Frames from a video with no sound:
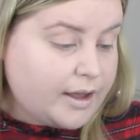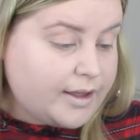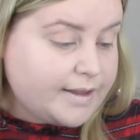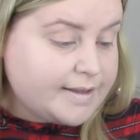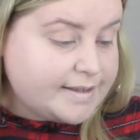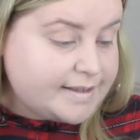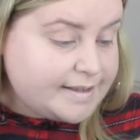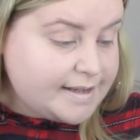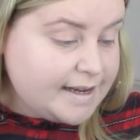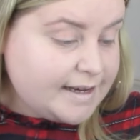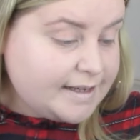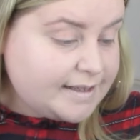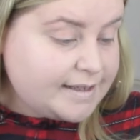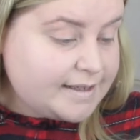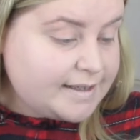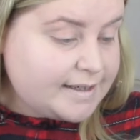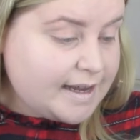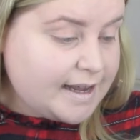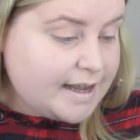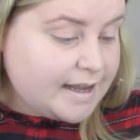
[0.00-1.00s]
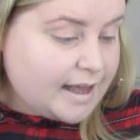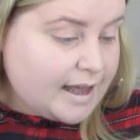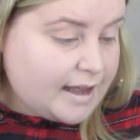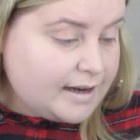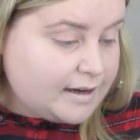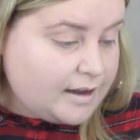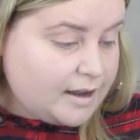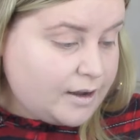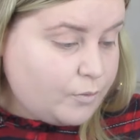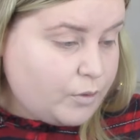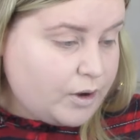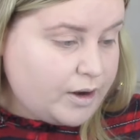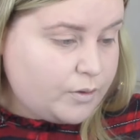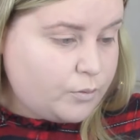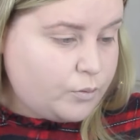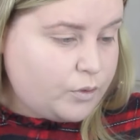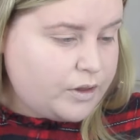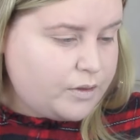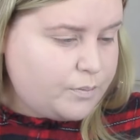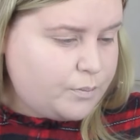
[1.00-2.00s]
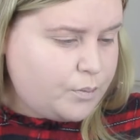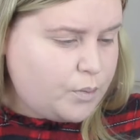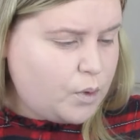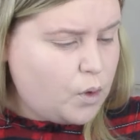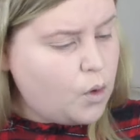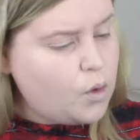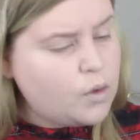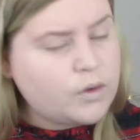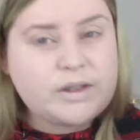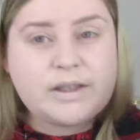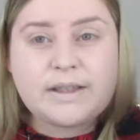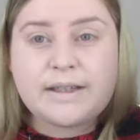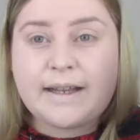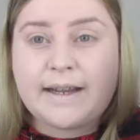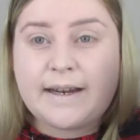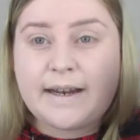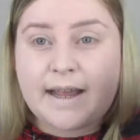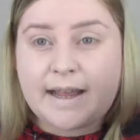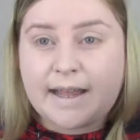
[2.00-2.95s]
Concealer stick, and I went with Porcelain